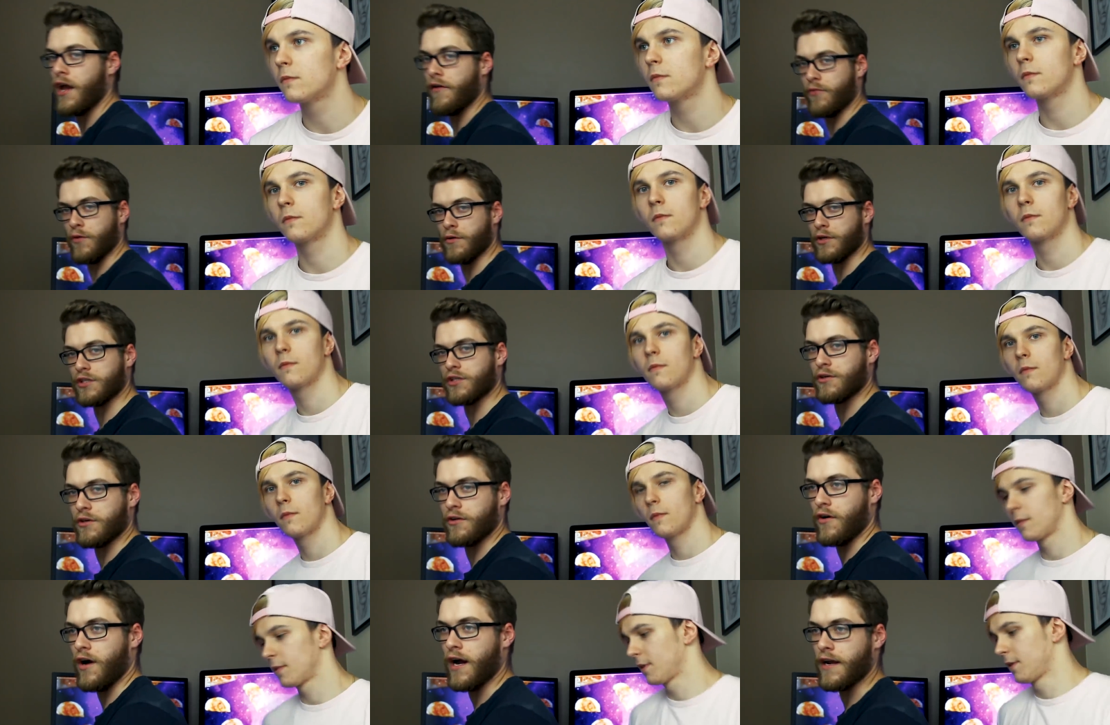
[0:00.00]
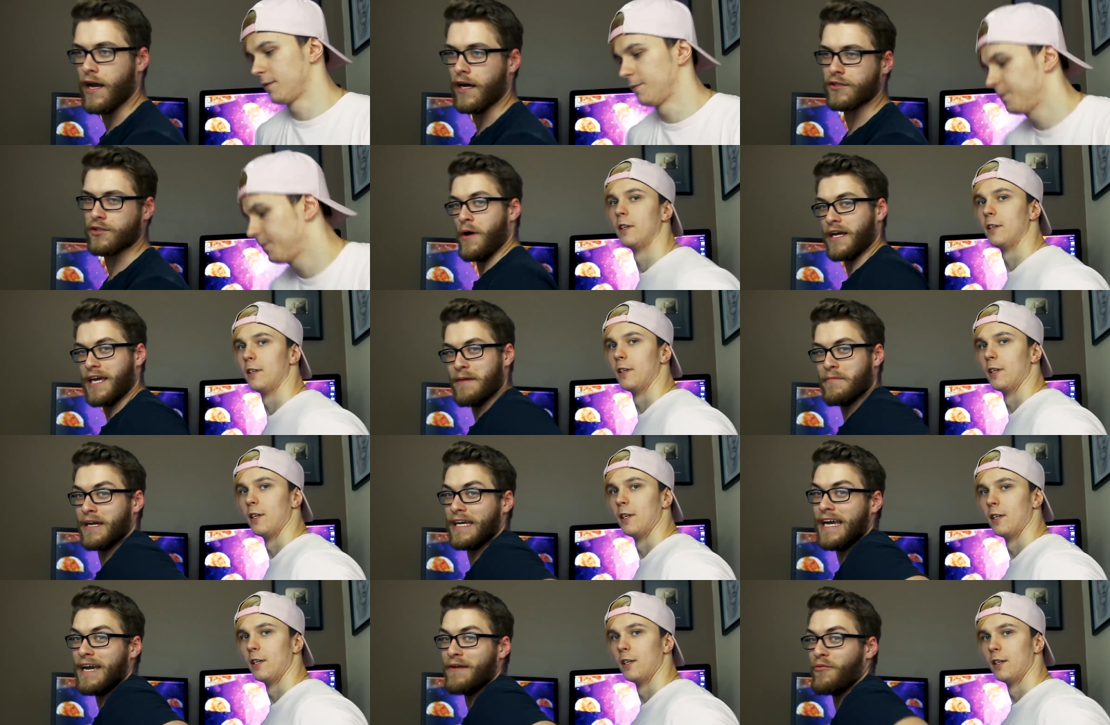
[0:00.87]
Speaker 1: if we were to do it right now, we're
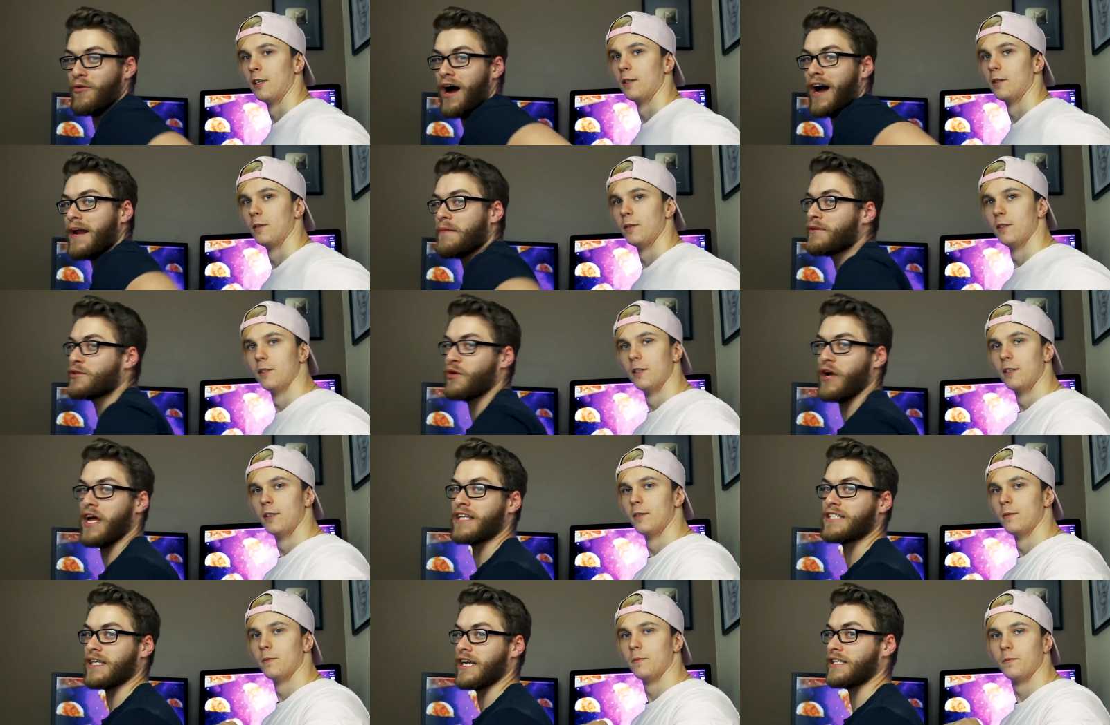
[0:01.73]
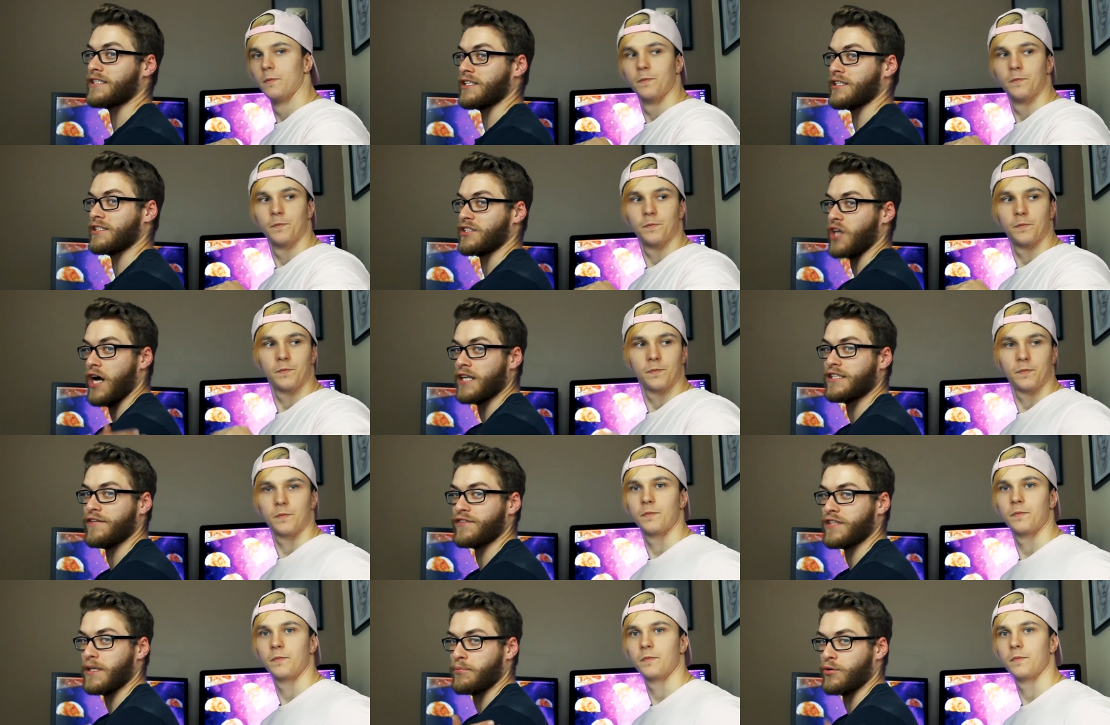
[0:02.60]
keeping a kid right in between. It's it's
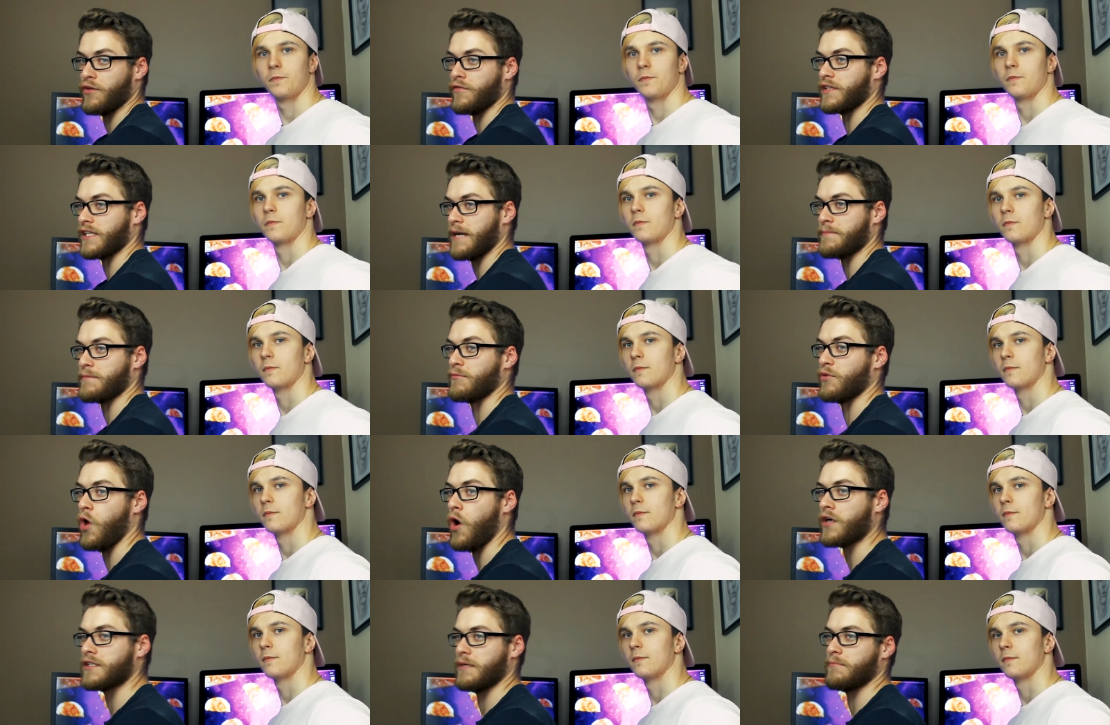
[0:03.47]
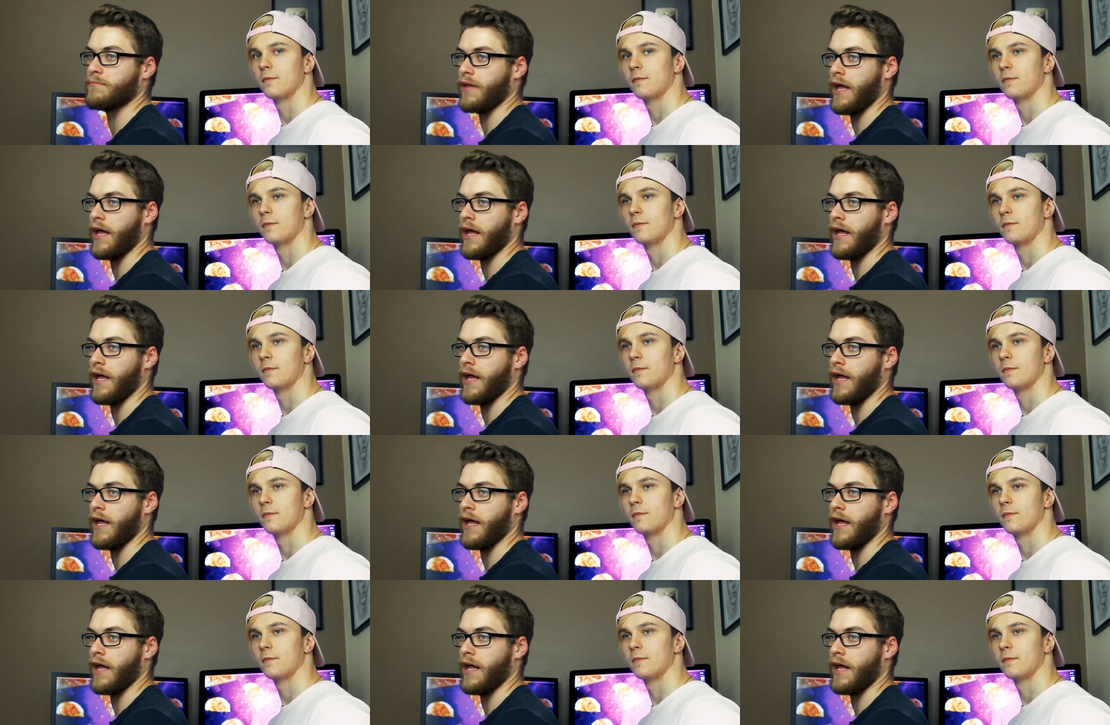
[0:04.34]
scientifically proven to keep them locked in